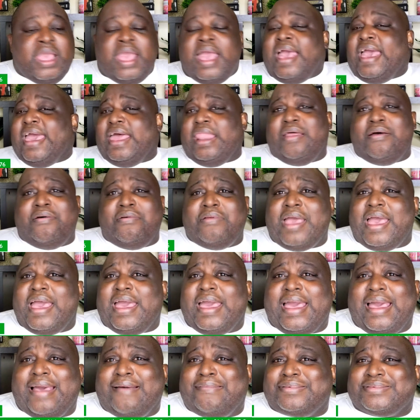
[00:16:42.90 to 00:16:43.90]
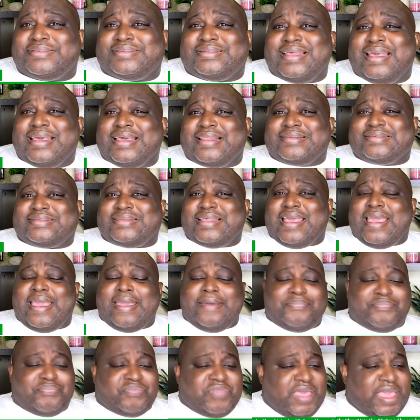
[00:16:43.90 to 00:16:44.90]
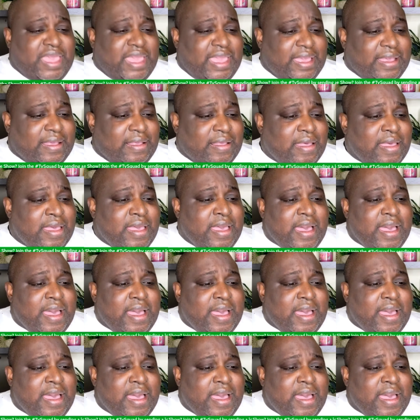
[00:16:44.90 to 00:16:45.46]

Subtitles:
I don't. I was thinking the same thing